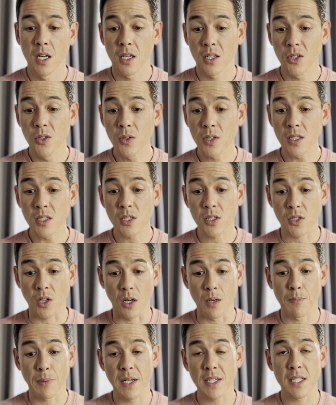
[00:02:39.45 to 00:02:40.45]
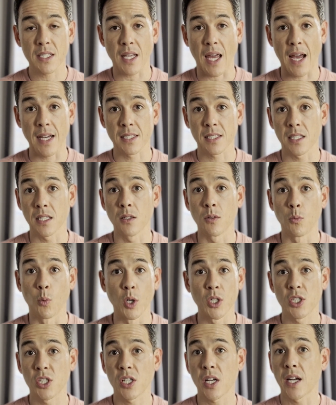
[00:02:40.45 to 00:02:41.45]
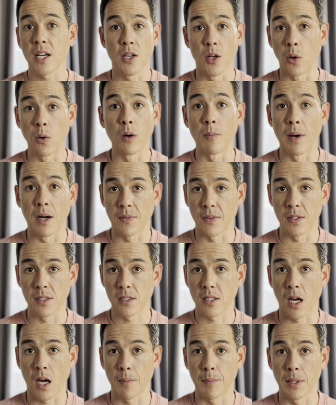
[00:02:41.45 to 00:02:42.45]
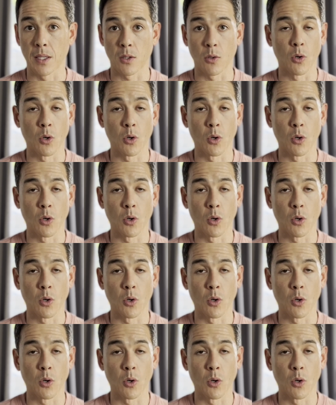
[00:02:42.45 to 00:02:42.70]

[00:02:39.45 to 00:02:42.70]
you can start by just asking, what should I know about this topic?